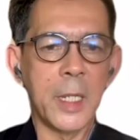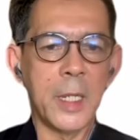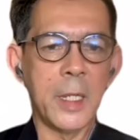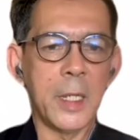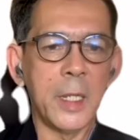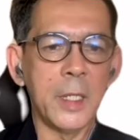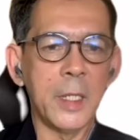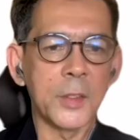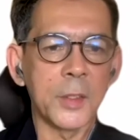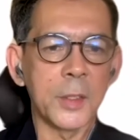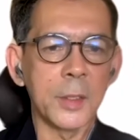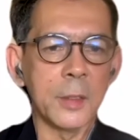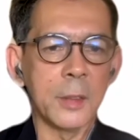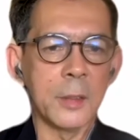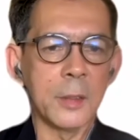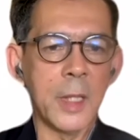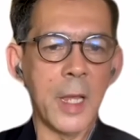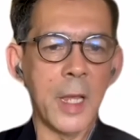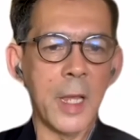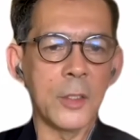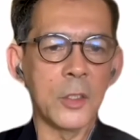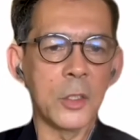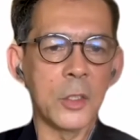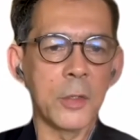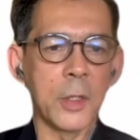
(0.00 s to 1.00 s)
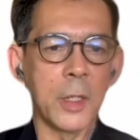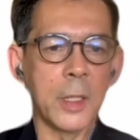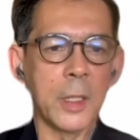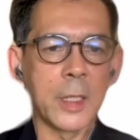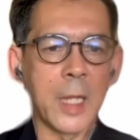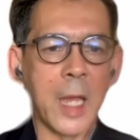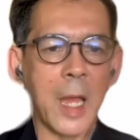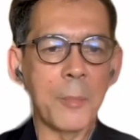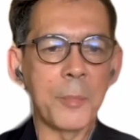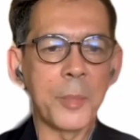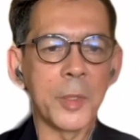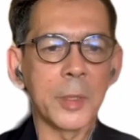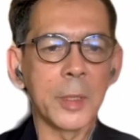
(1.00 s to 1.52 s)
its Natural
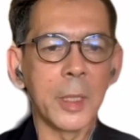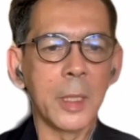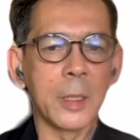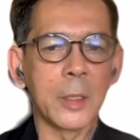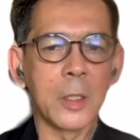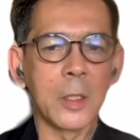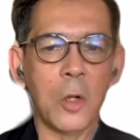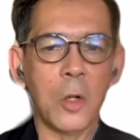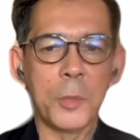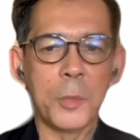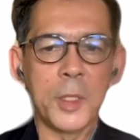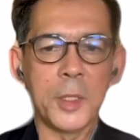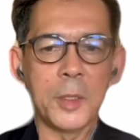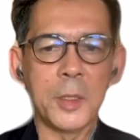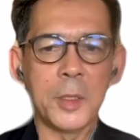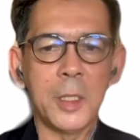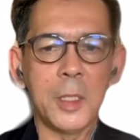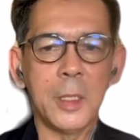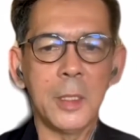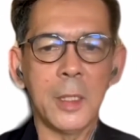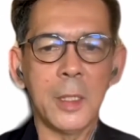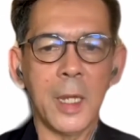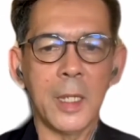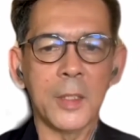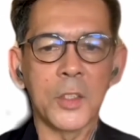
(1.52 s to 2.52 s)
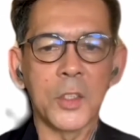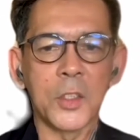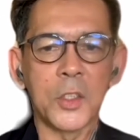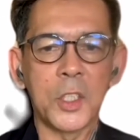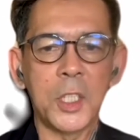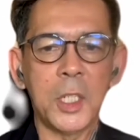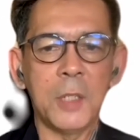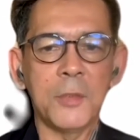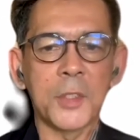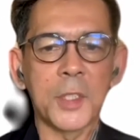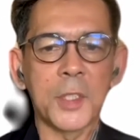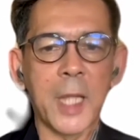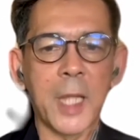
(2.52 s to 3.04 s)
Capital Committee as
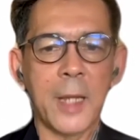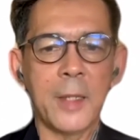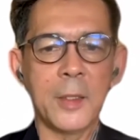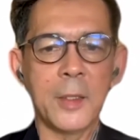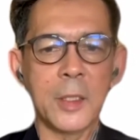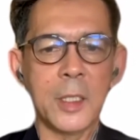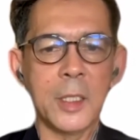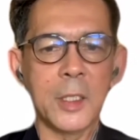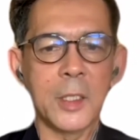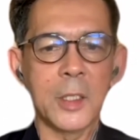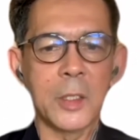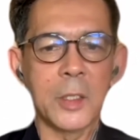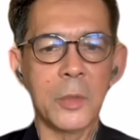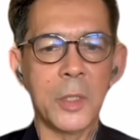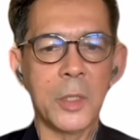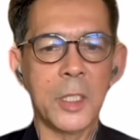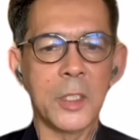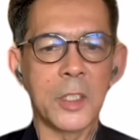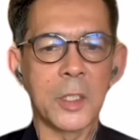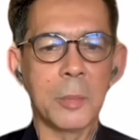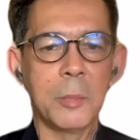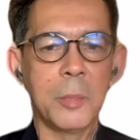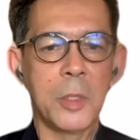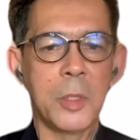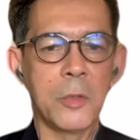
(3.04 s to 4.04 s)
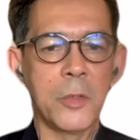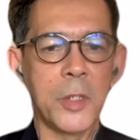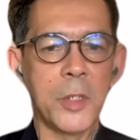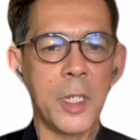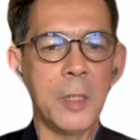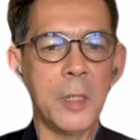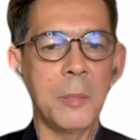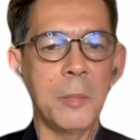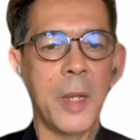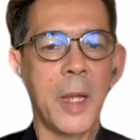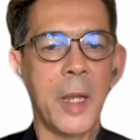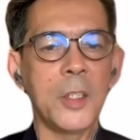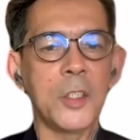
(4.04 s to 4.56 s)
chief scientist to its Marine
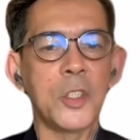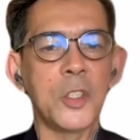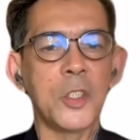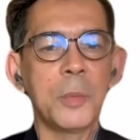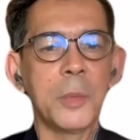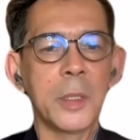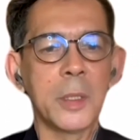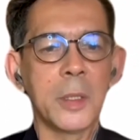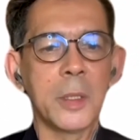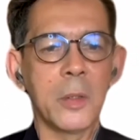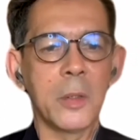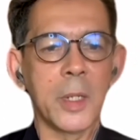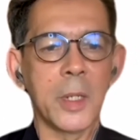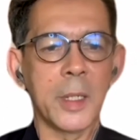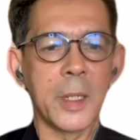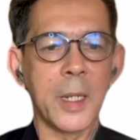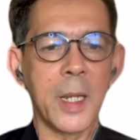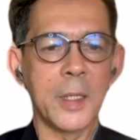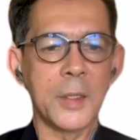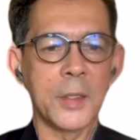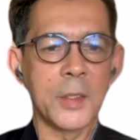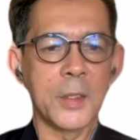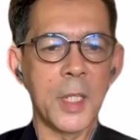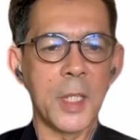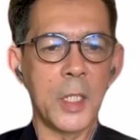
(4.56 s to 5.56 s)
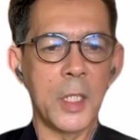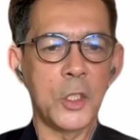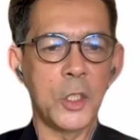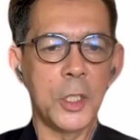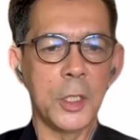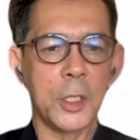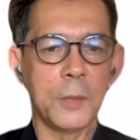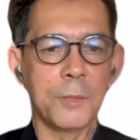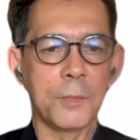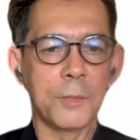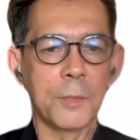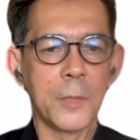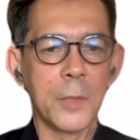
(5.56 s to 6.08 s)
Management Organization.
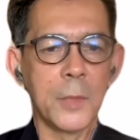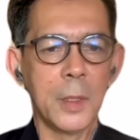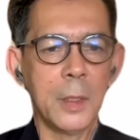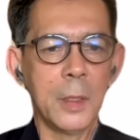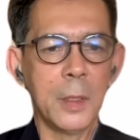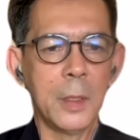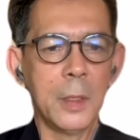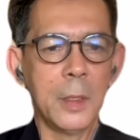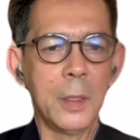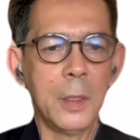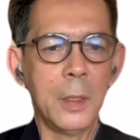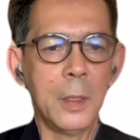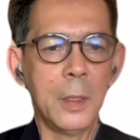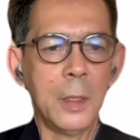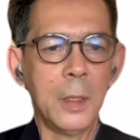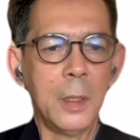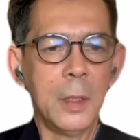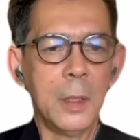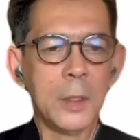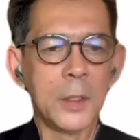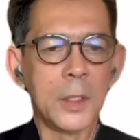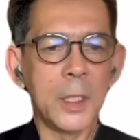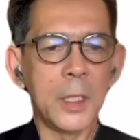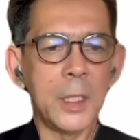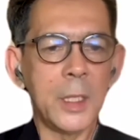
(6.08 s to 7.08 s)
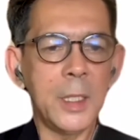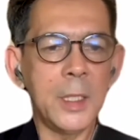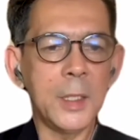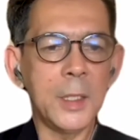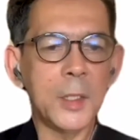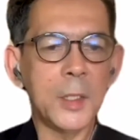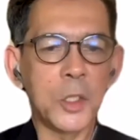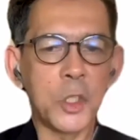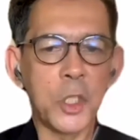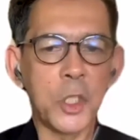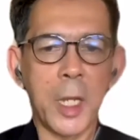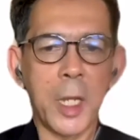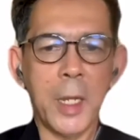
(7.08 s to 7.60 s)
She is
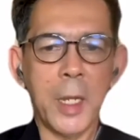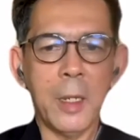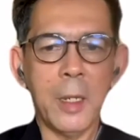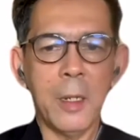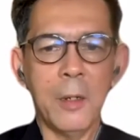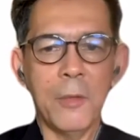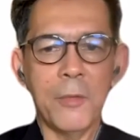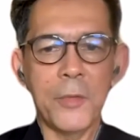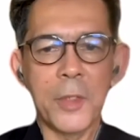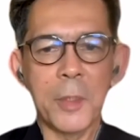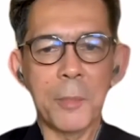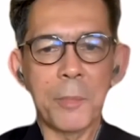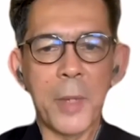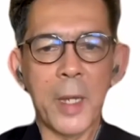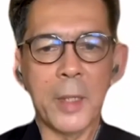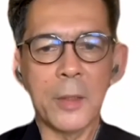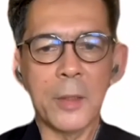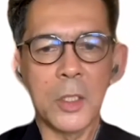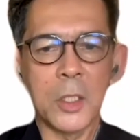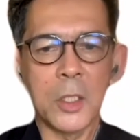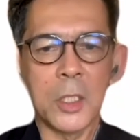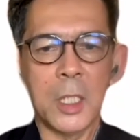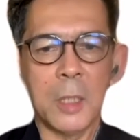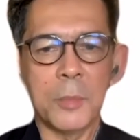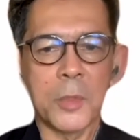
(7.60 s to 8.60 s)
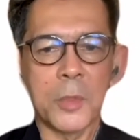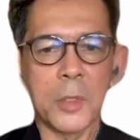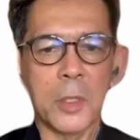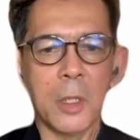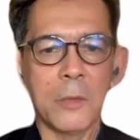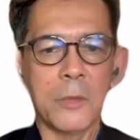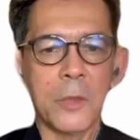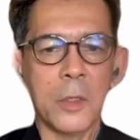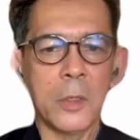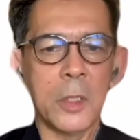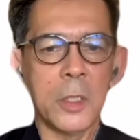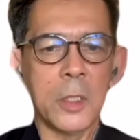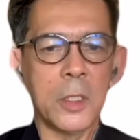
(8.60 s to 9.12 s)
chair of the partnerships of
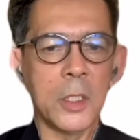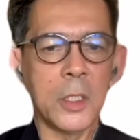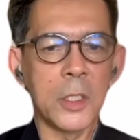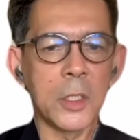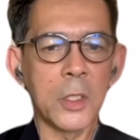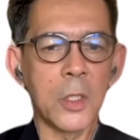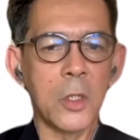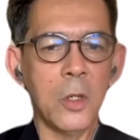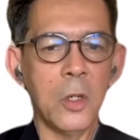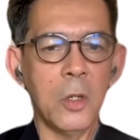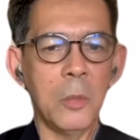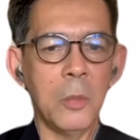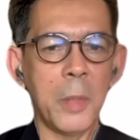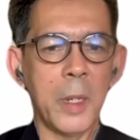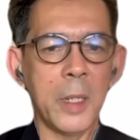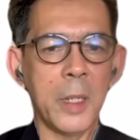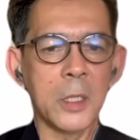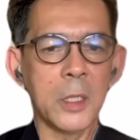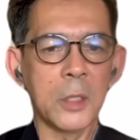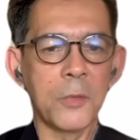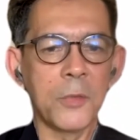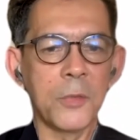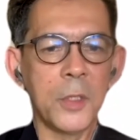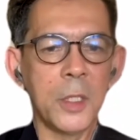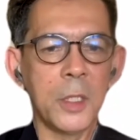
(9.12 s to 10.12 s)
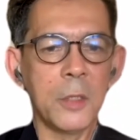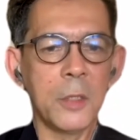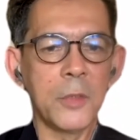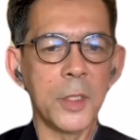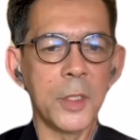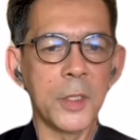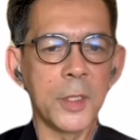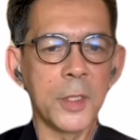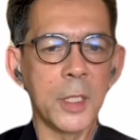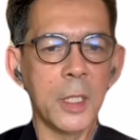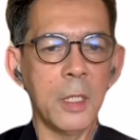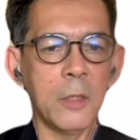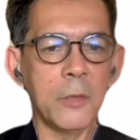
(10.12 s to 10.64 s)
the UNESCO Biosphere
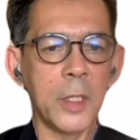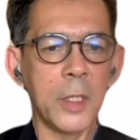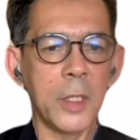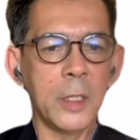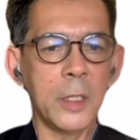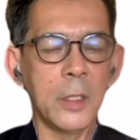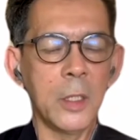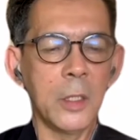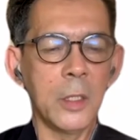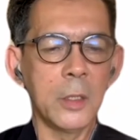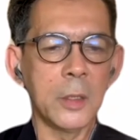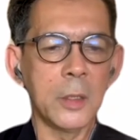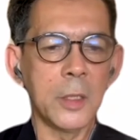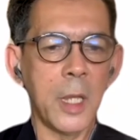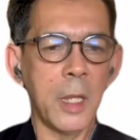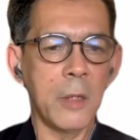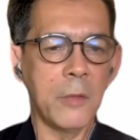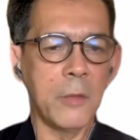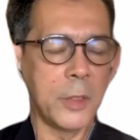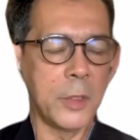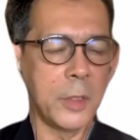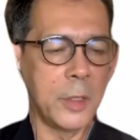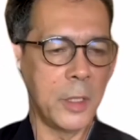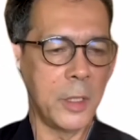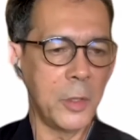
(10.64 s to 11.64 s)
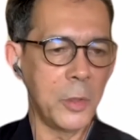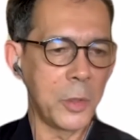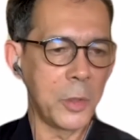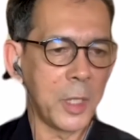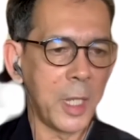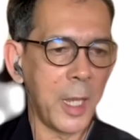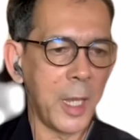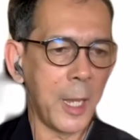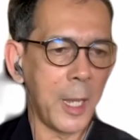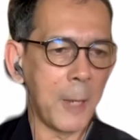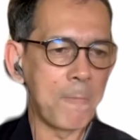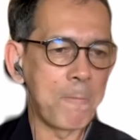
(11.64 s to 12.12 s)
Reserve in North Devon, UK.